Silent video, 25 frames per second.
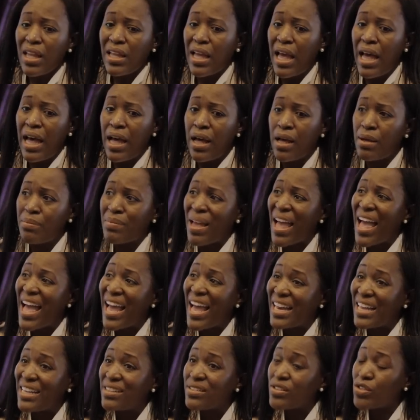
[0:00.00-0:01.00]
um,
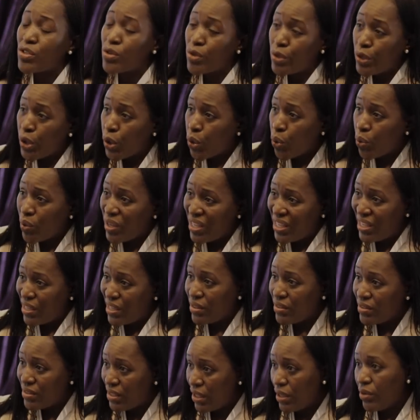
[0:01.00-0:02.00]
and it's low
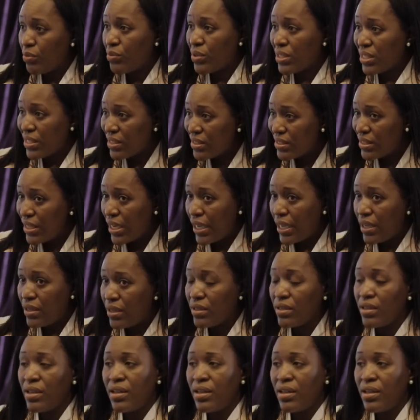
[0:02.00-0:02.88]
yielding real estate,